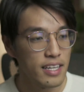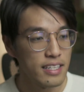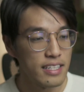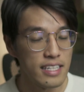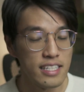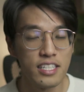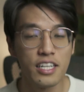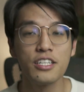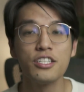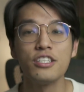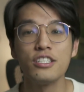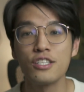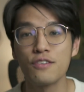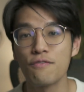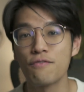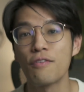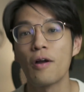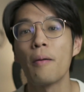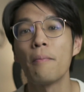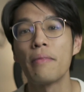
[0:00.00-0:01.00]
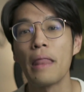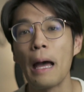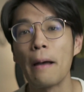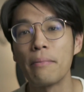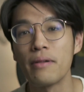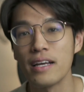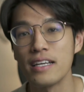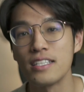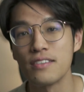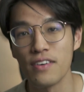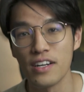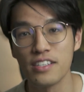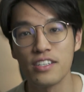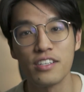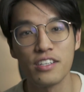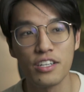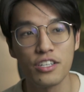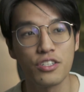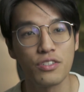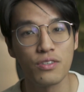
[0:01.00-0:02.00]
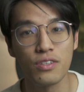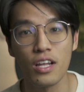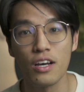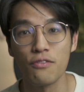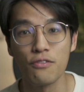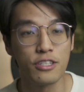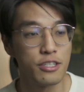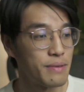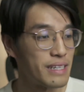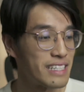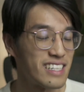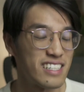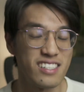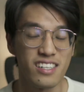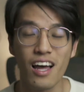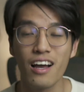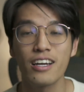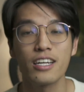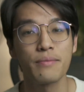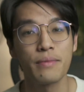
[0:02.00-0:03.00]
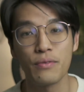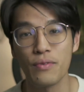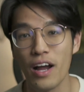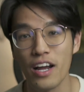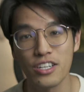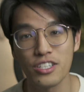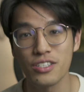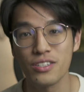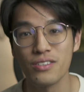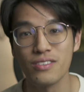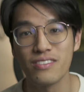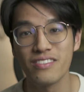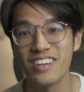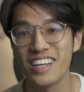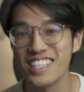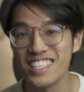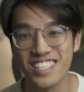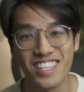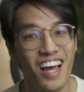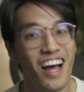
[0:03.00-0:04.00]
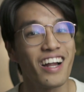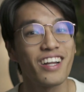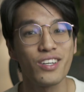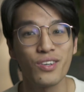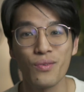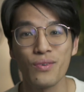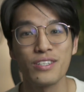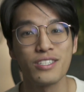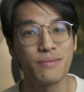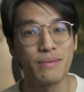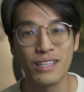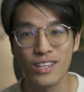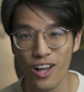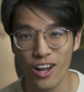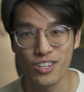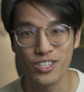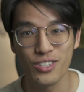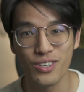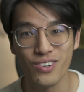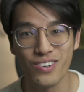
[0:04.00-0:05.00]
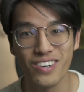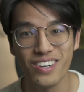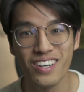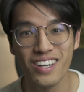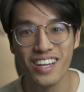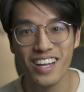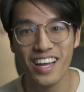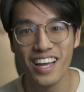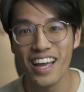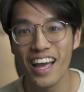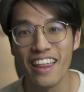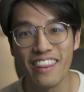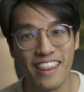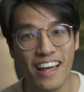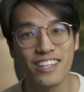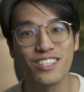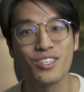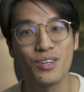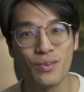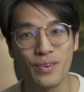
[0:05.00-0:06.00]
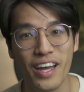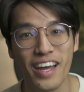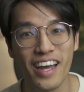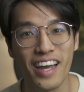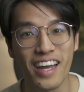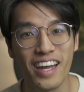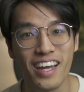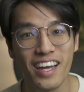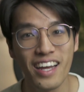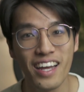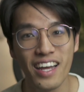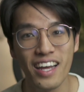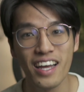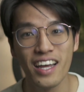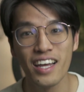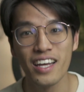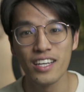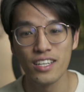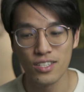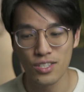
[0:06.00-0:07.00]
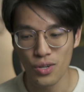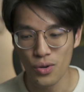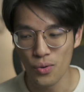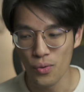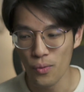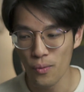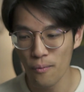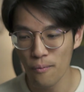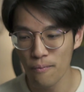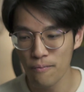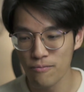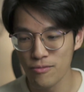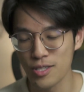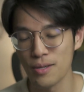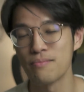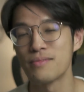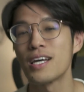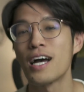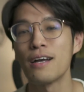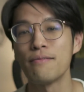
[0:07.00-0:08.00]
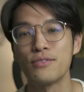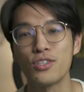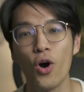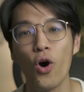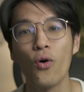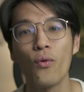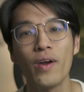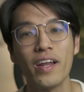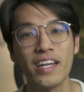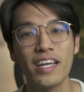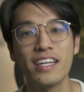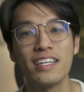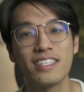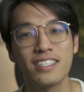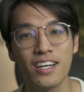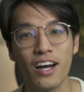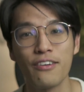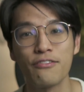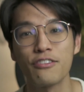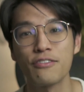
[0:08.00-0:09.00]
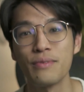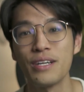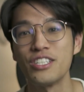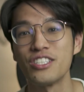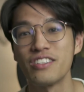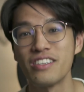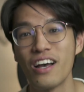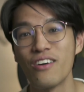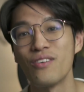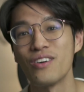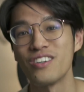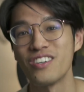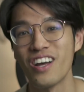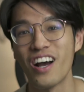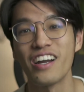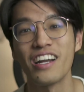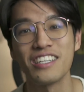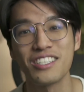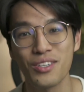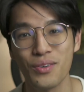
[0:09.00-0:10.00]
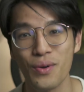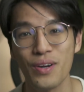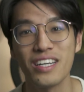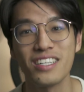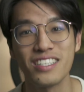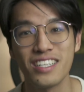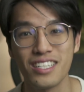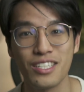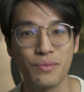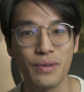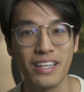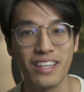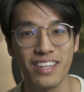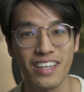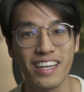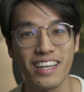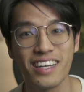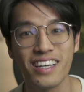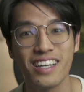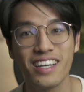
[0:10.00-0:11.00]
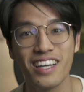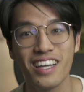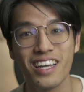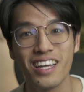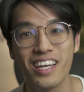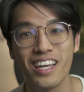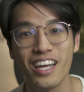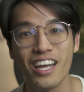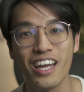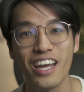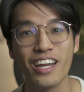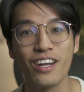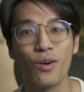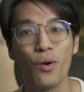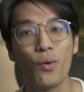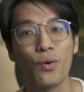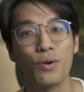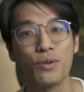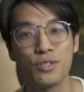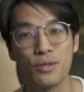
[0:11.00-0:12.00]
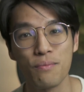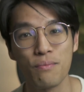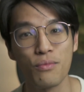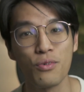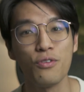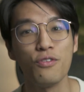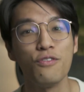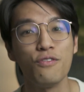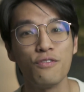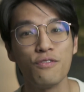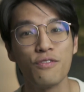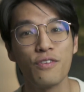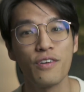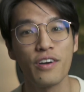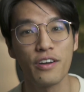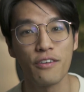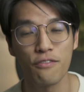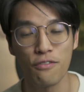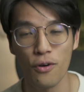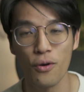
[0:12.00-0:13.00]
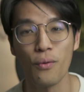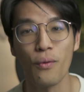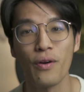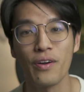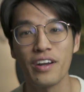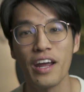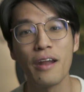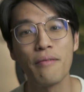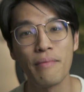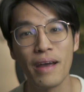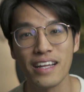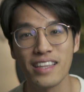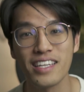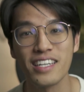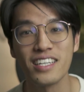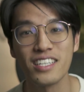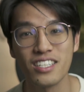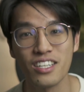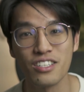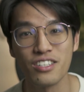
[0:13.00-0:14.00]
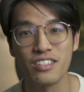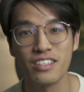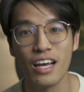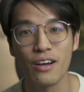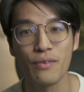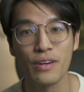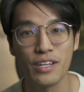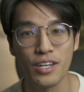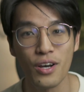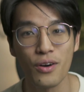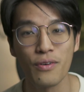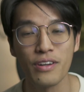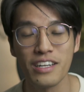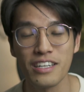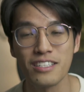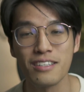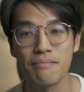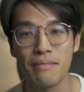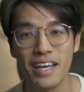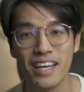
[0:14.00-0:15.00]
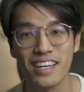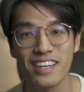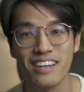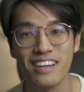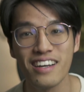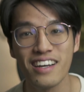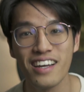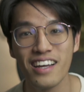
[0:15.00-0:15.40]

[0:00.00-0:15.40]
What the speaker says: decisions from that place of unconditional love, which means it's not going to be rational. It's not going to be logical. And that's okay. So sometimes all we need is confirmation that we're not as crazy as we think in order to move forward and make the decision that we know we need to make.